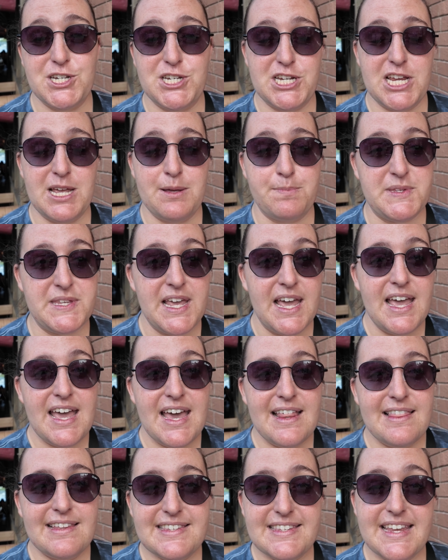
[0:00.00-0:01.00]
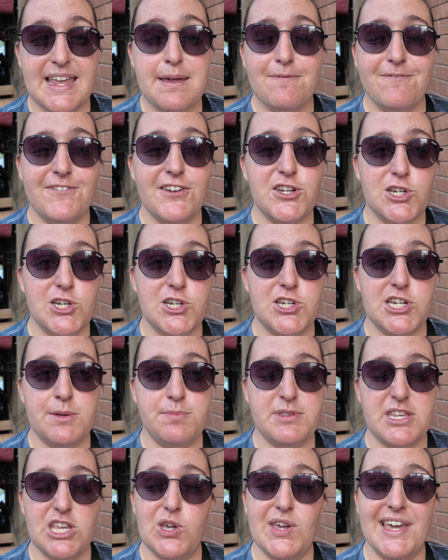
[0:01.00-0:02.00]
and chips. The same fish and
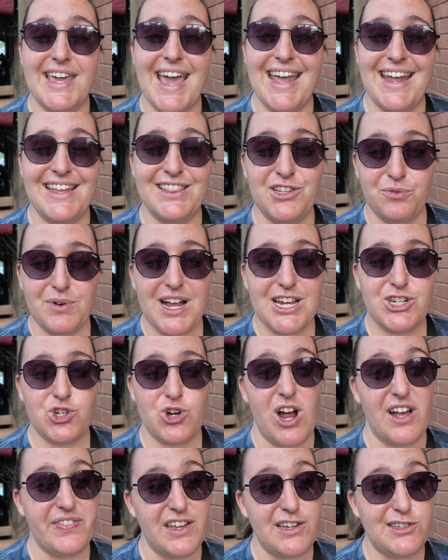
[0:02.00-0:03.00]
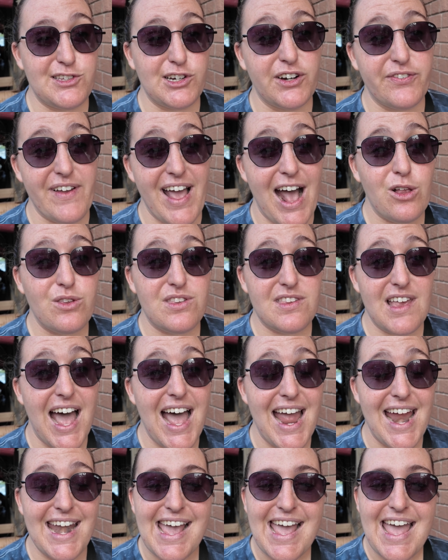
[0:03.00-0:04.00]
chips that you could get in the restaurant, they serve
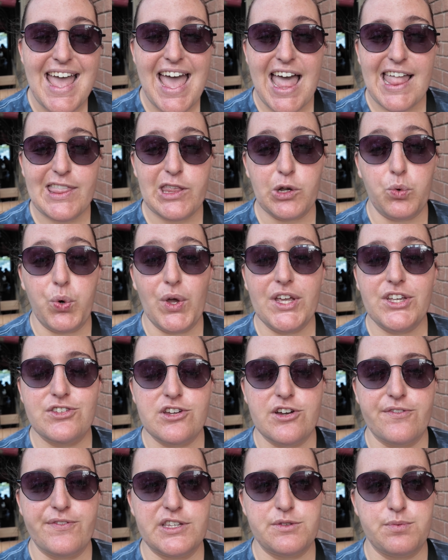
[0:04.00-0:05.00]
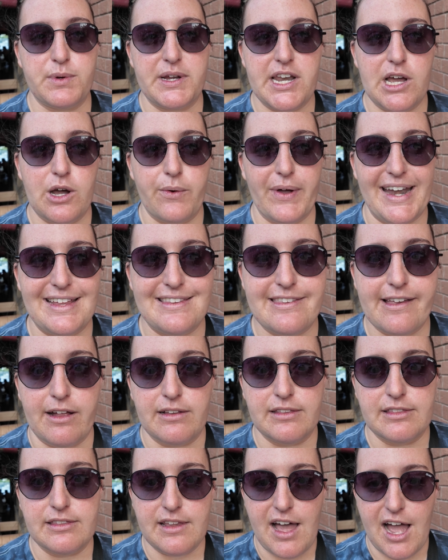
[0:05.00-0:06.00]
outside at the quick service window, and it's
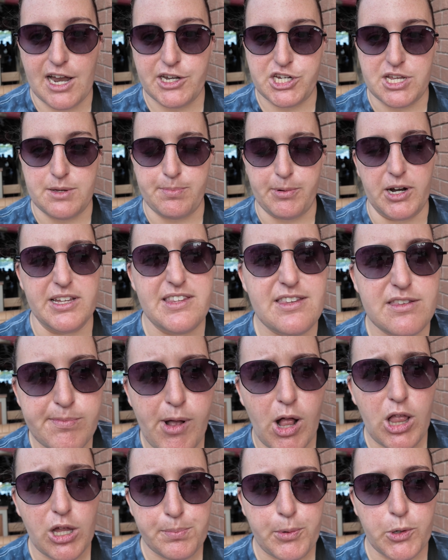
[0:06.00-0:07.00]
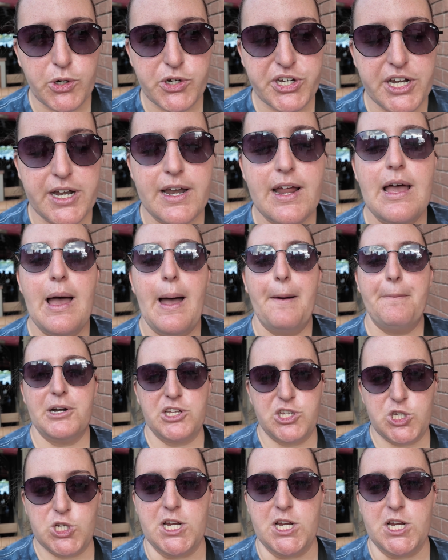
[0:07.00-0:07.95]
a lot cheaper. It's a smaller portion, but it's